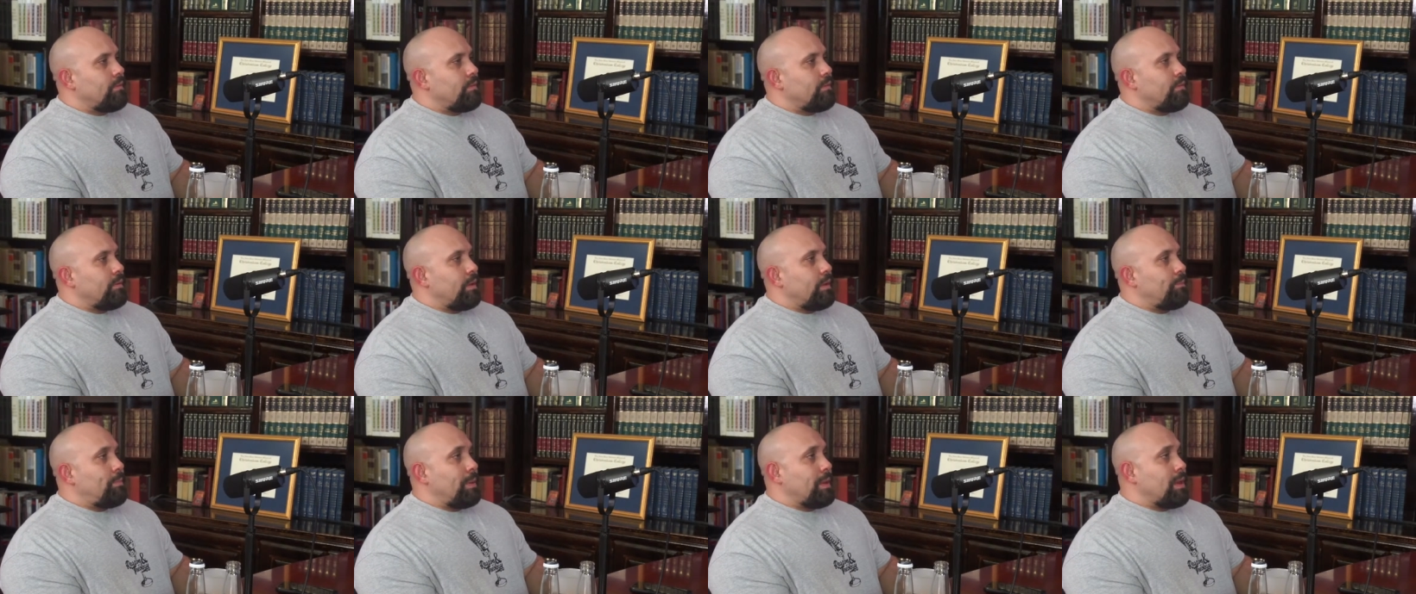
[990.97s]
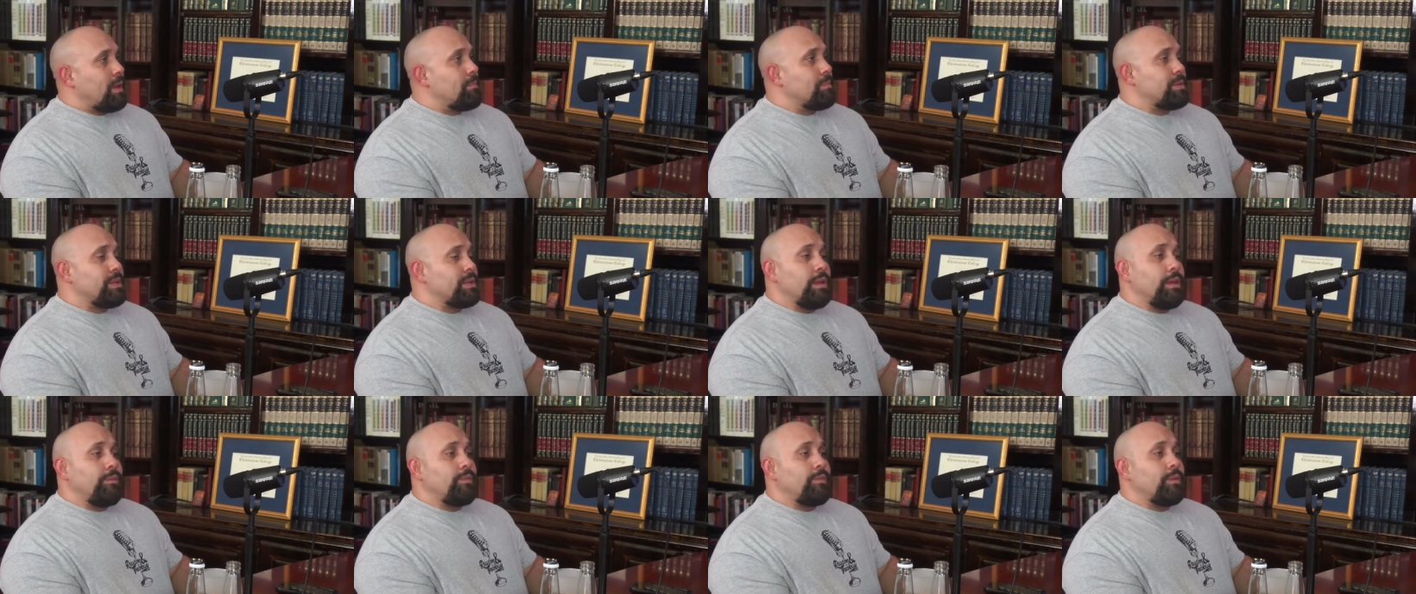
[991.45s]
it becomes
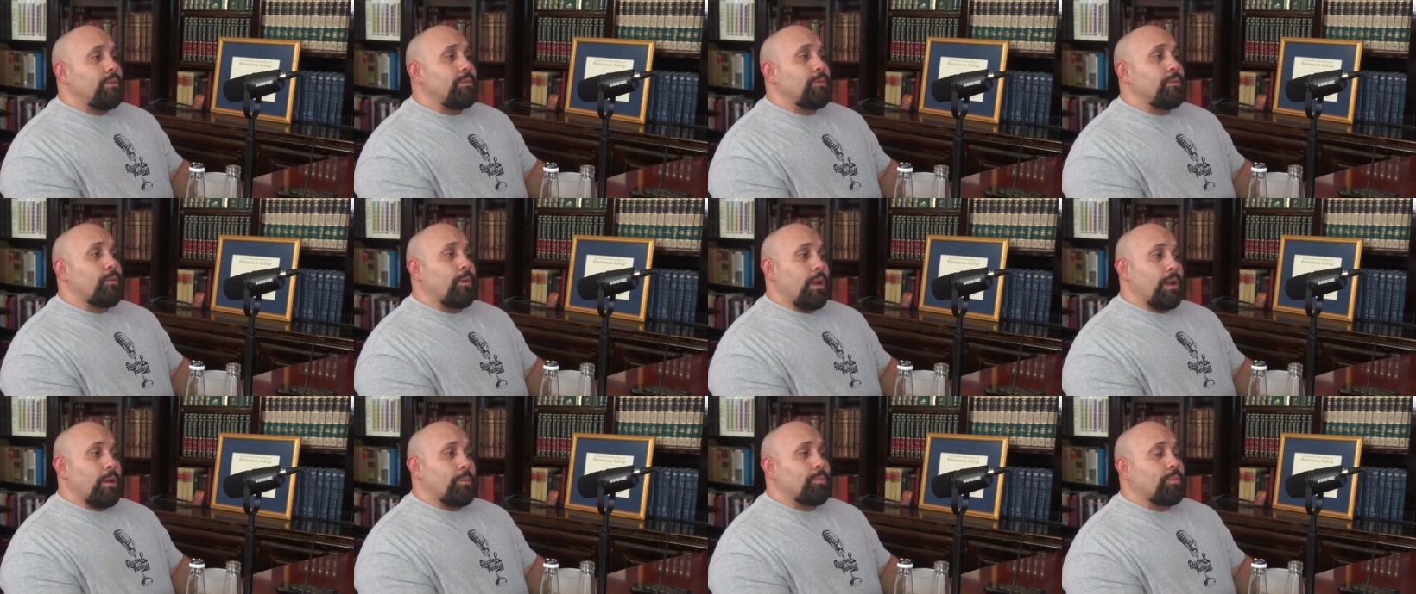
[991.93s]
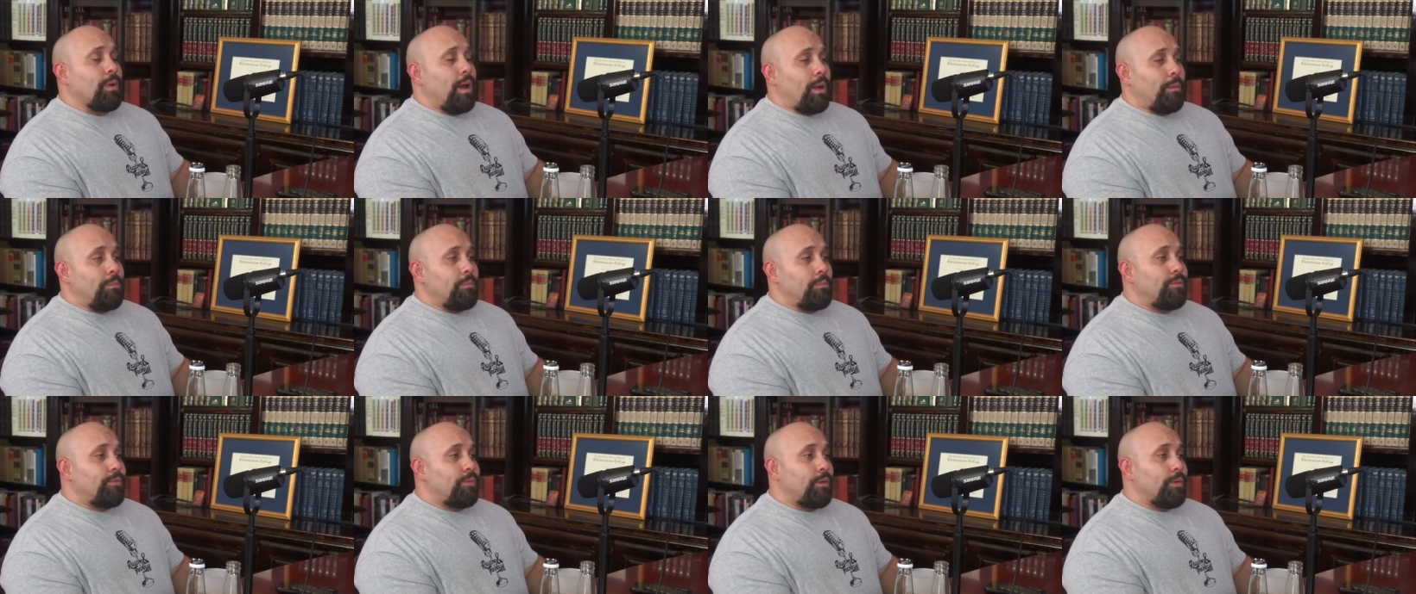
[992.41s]
an even greater
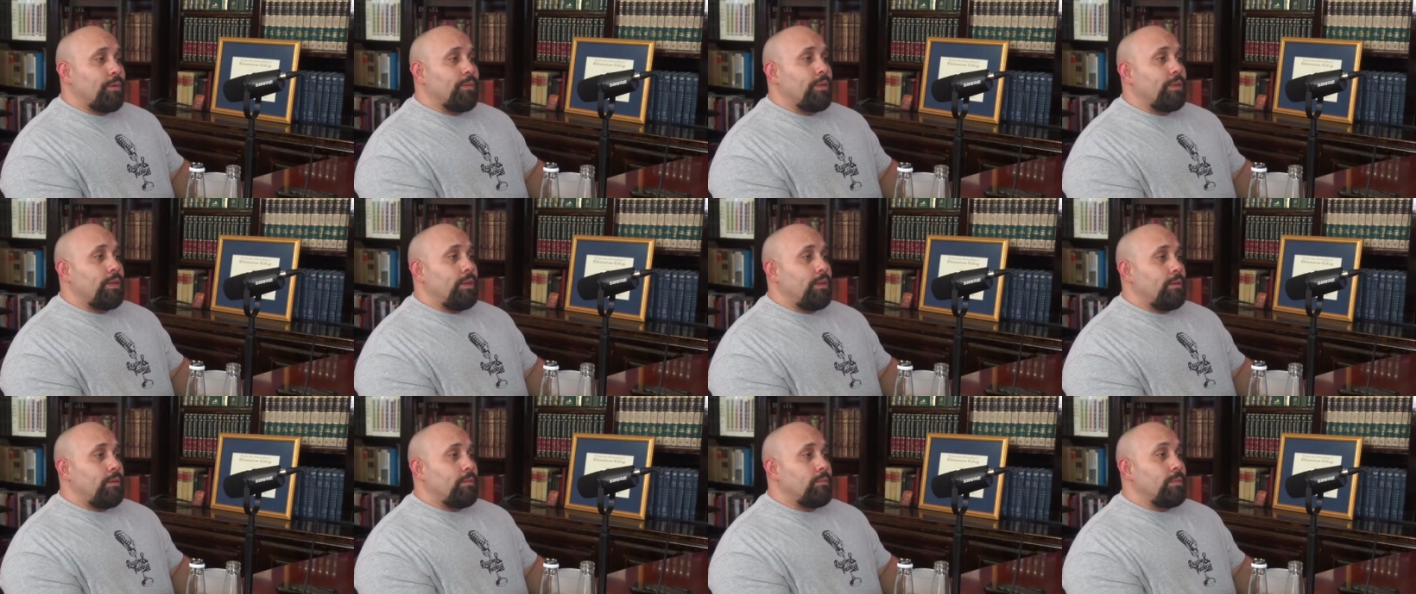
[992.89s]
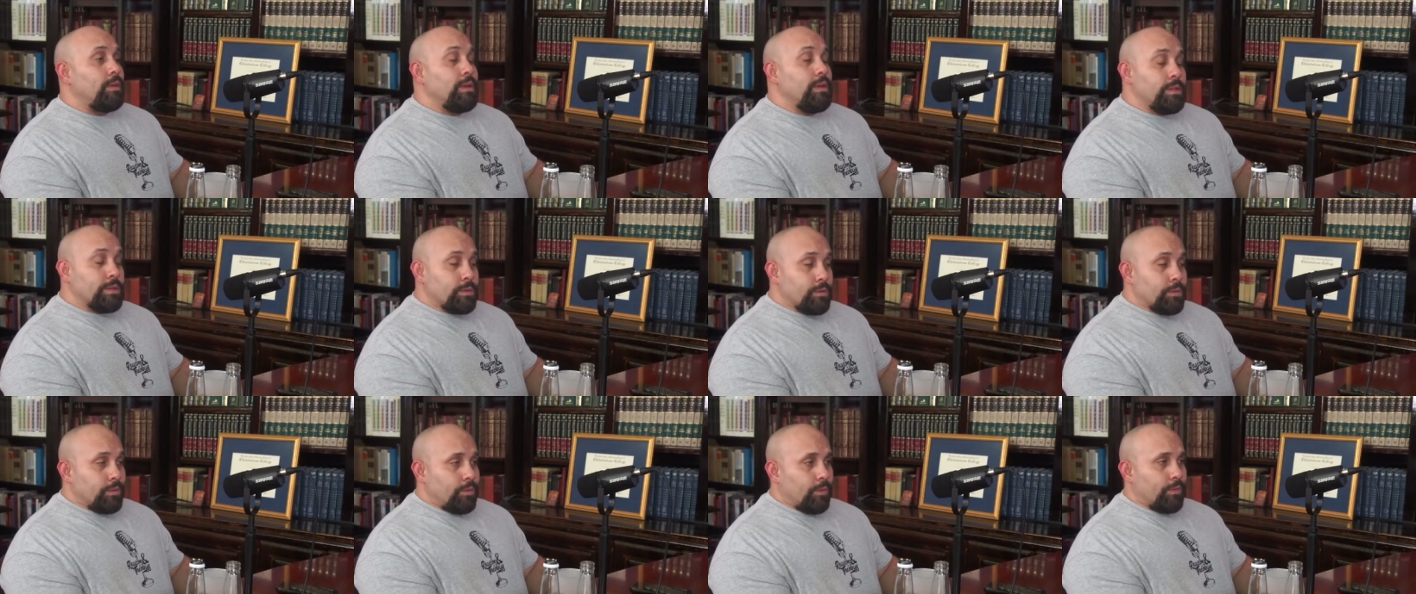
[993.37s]
problem for the
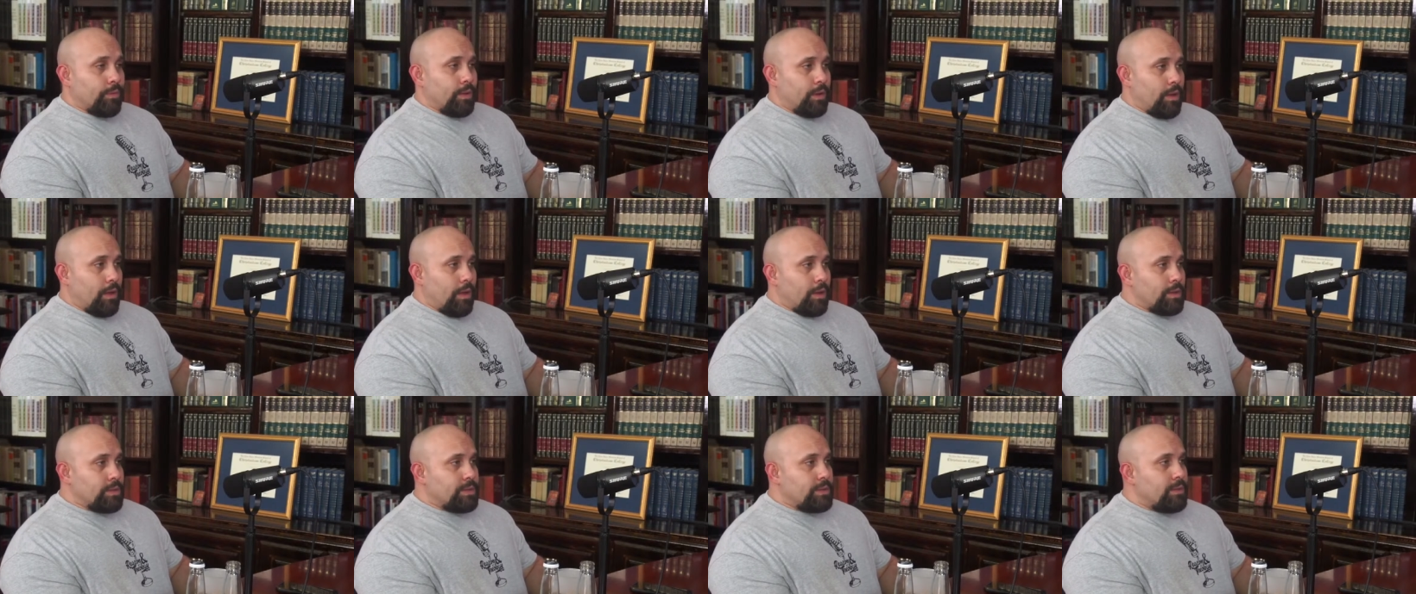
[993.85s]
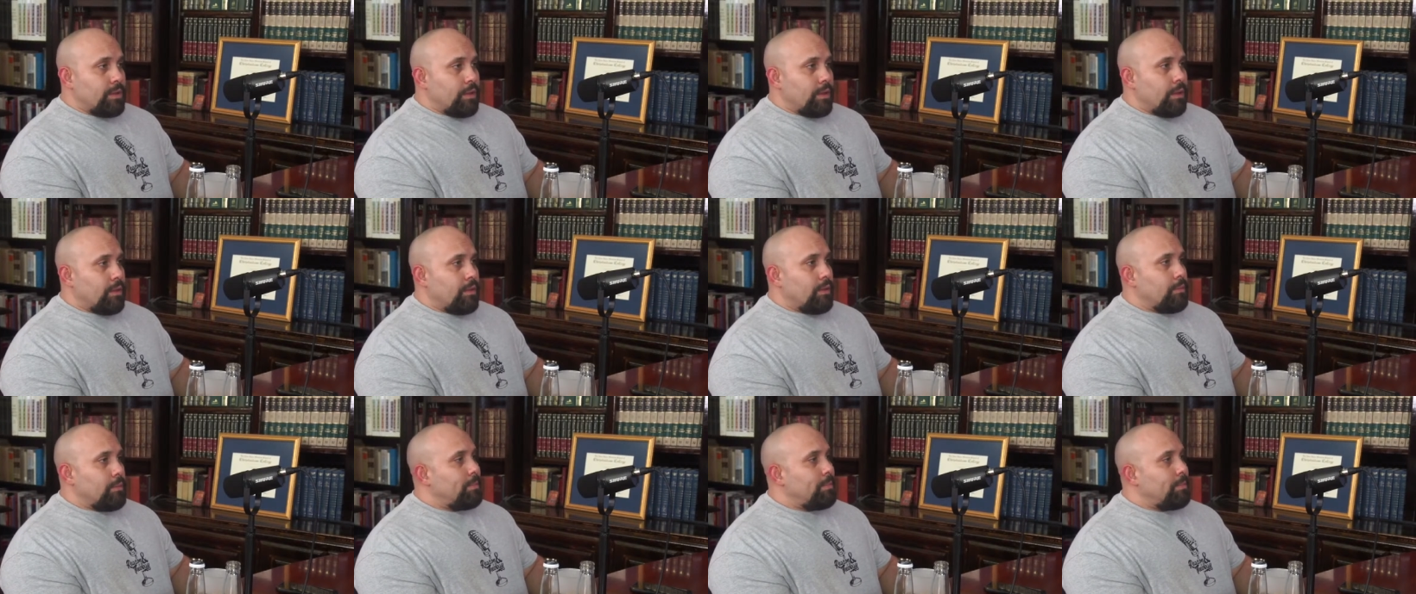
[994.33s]
Eastern Orthodox. Yeah.